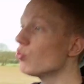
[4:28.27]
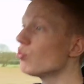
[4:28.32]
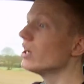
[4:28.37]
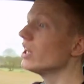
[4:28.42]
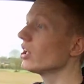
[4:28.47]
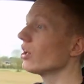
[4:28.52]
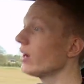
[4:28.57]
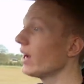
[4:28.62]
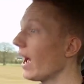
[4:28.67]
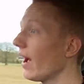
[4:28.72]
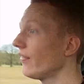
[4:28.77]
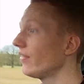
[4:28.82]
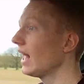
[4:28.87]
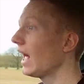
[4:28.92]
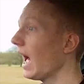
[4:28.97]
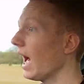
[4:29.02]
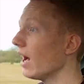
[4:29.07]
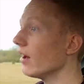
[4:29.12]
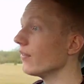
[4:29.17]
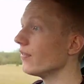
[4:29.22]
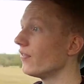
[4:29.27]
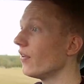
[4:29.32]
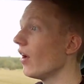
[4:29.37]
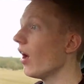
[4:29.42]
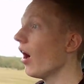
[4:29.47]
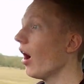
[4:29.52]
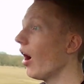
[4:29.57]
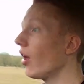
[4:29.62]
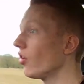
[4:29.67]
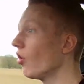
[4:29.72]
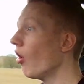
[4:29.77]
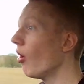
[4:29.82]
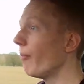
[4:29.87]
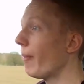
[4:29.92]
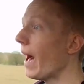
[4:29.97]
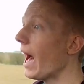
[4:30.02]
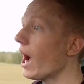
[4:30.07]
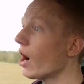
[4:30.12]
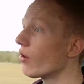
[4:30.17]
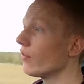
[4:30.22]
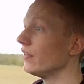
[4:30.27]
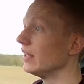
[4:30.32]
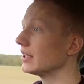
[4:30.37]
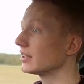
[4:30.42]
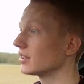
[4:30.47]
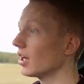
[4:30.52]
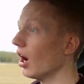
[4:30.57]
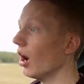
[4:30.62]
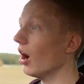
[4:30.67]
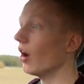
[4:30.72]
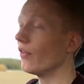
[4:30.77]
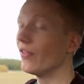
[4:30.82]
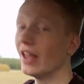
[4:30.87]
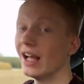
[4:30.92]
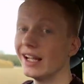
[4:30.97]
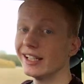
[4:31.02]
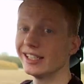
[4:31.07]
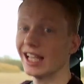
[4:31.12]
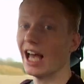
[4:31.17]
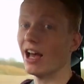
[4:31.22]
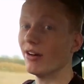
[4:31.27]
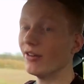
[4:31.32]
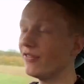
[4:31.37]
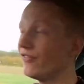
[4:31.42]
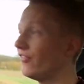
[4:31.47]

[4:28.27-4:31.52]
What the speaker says: You don't have to have a lot of power in this car to have